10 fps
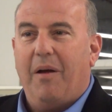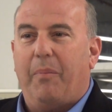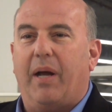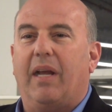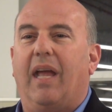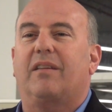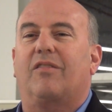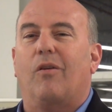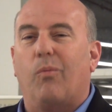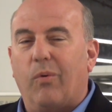But
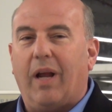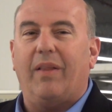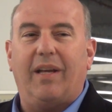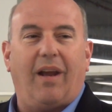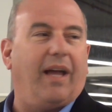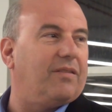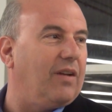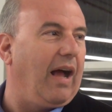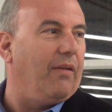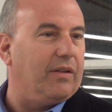it's really nice
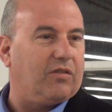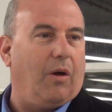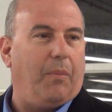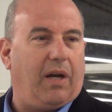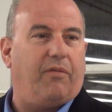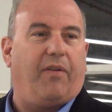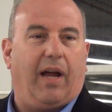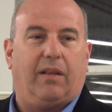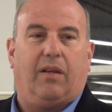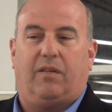now that somebody
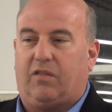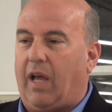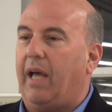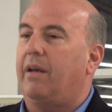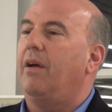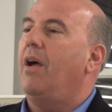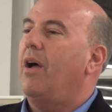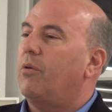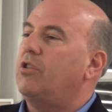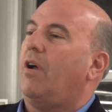finally said,
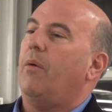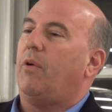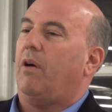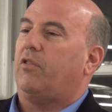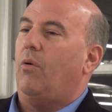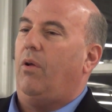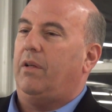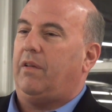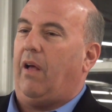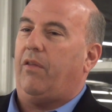would you come to our school
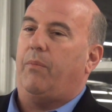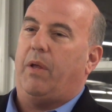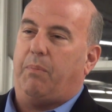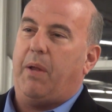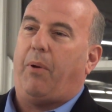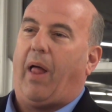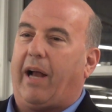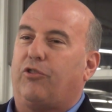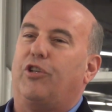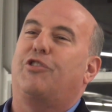and tell them that people
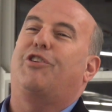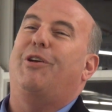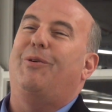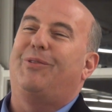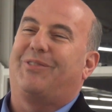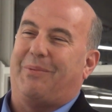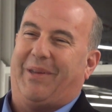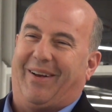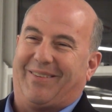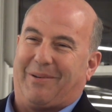actually choose to
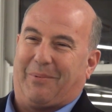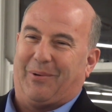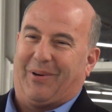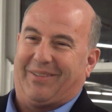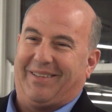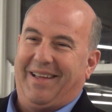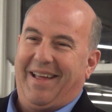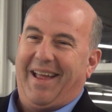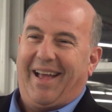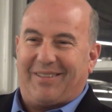be entrepreneurs?
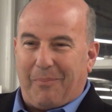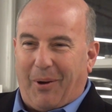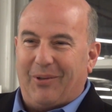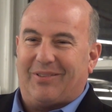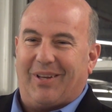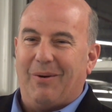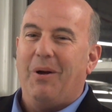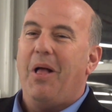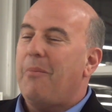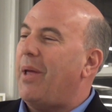As opposed
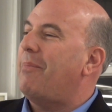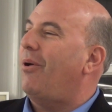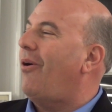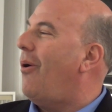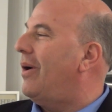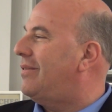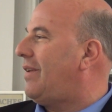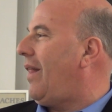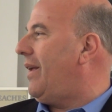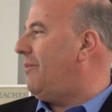to people always
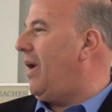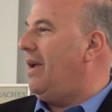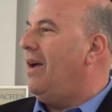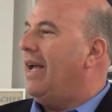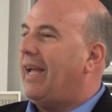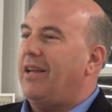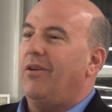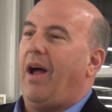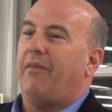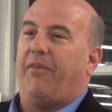telling me, can
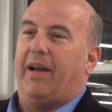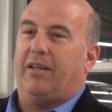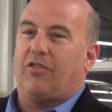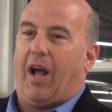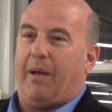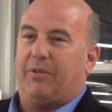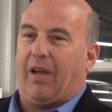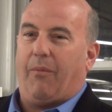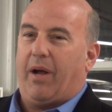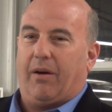you not find a job? Is
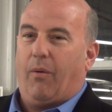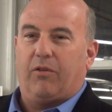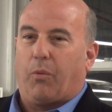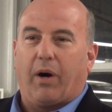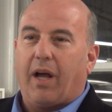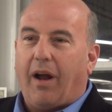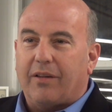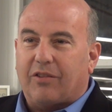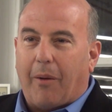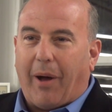that why you're always working
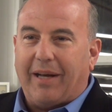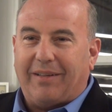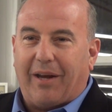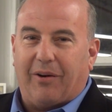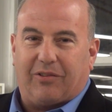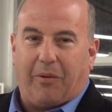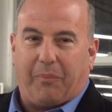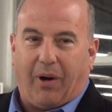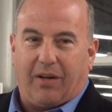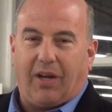on some idea or
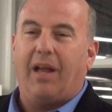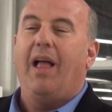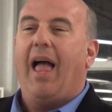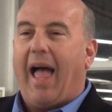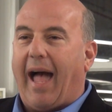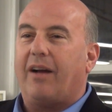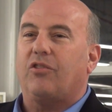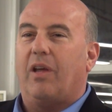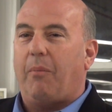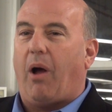some project?
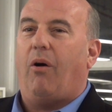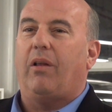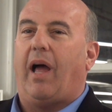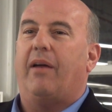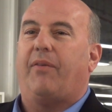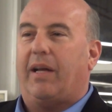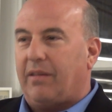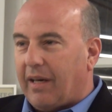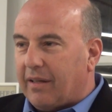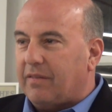Actually, my whole life, I
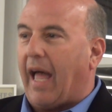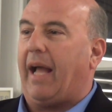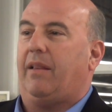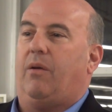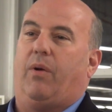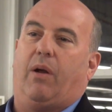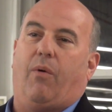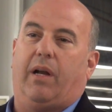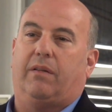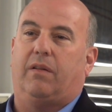did exactly what I
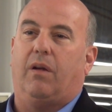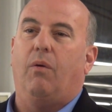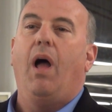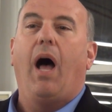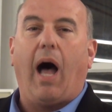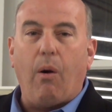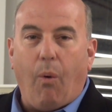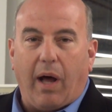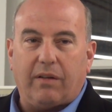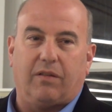wanted to do. I
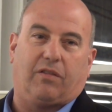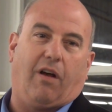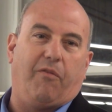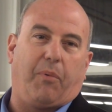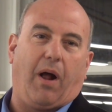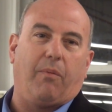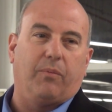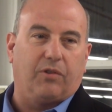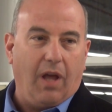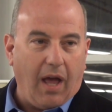want to solve
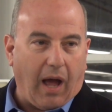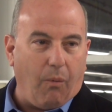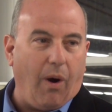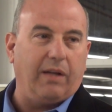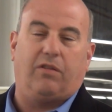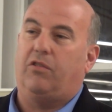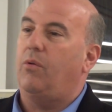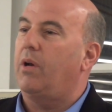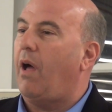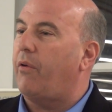problems. I want to
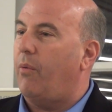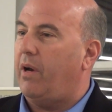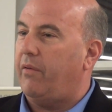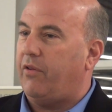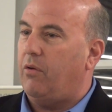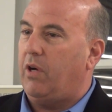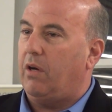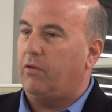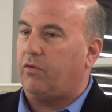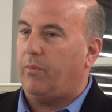do another one a few
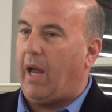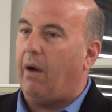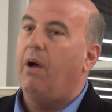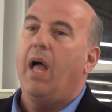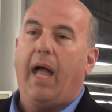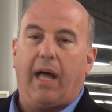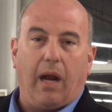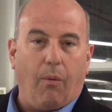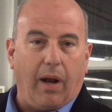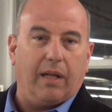years from now. And
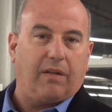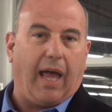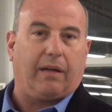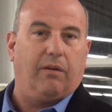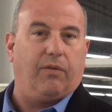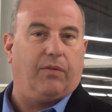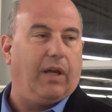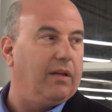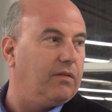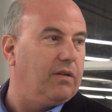I want to attack different
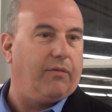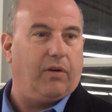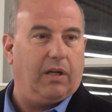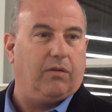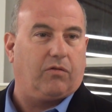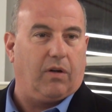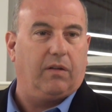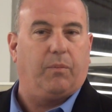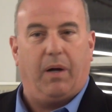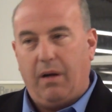things in different
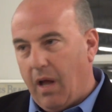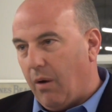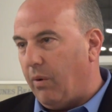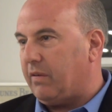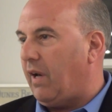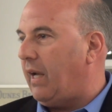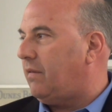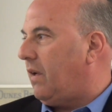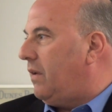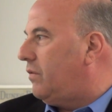industries. But what's
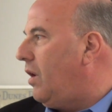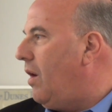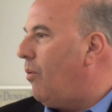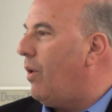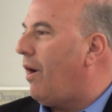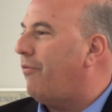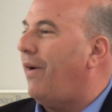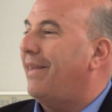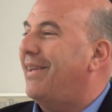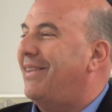nice is we are
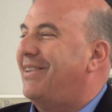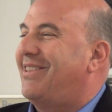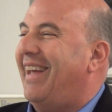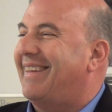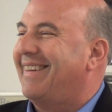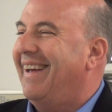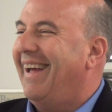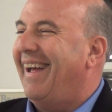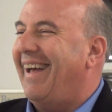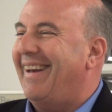finally legit.
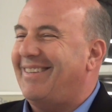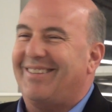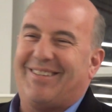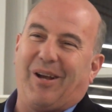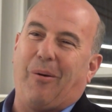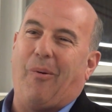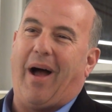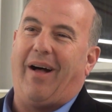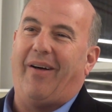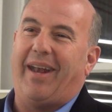And it just took a
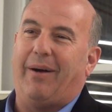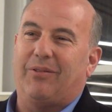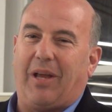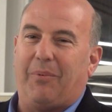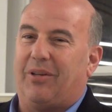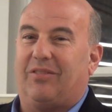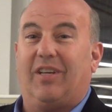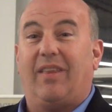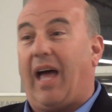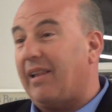while, and I was able to
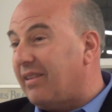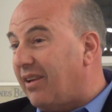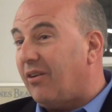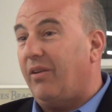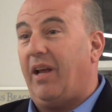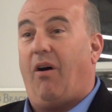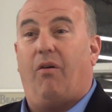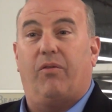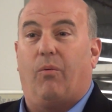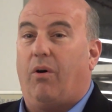see that literally all
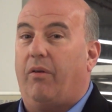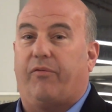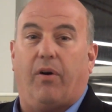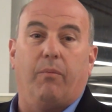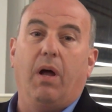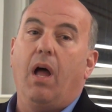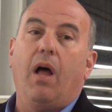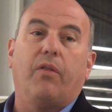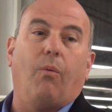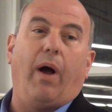over the world, from
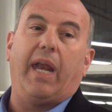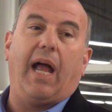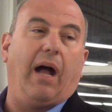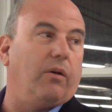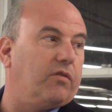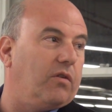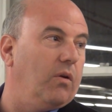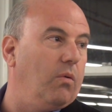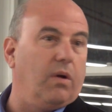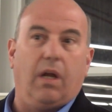the White House
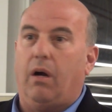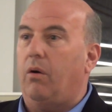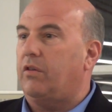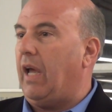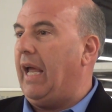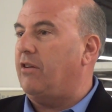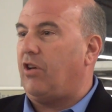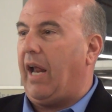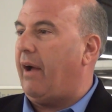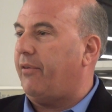to
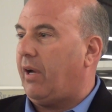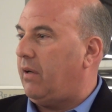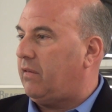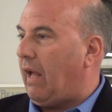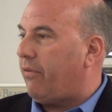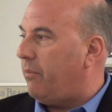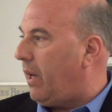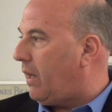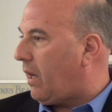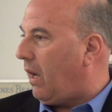Asia, to Africa, to South
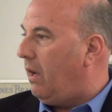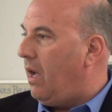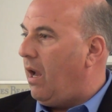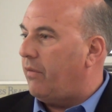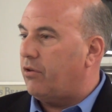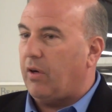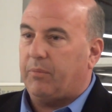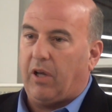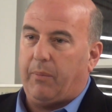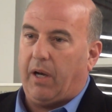America. The
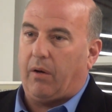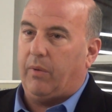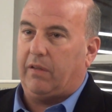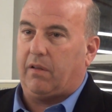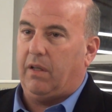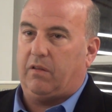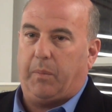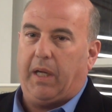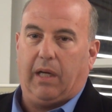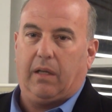trips I've been on recently,
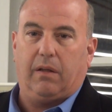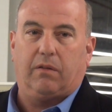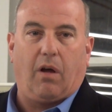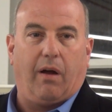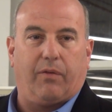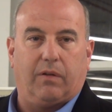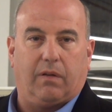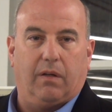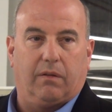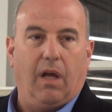speaking at these
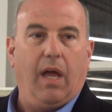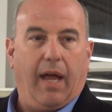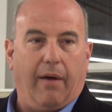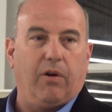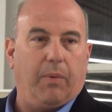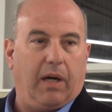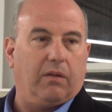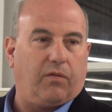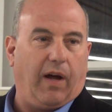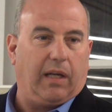conferences, everybody
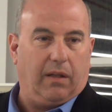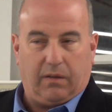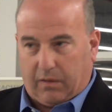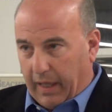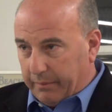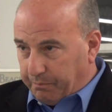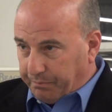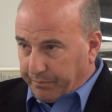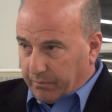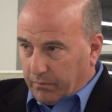has finally said